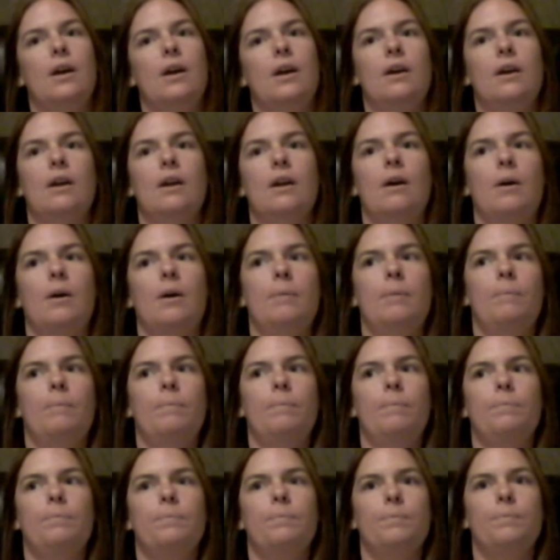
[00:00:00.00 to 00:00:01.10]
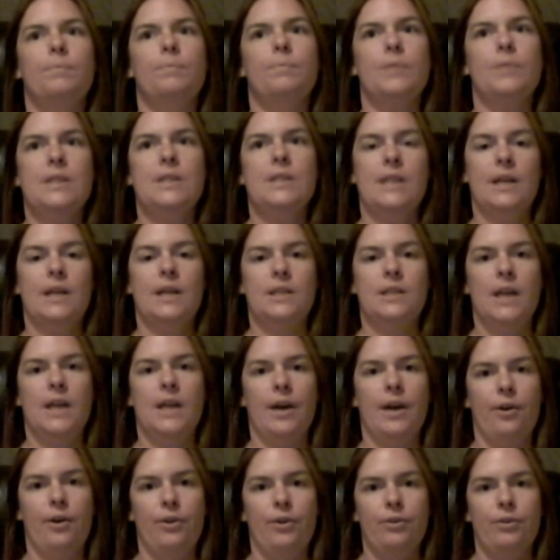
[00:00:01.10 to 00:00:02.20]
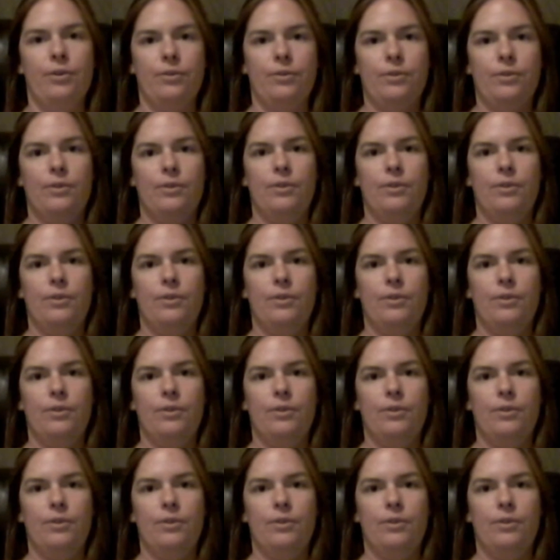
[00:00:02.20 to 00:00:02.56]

and it's like a tiger.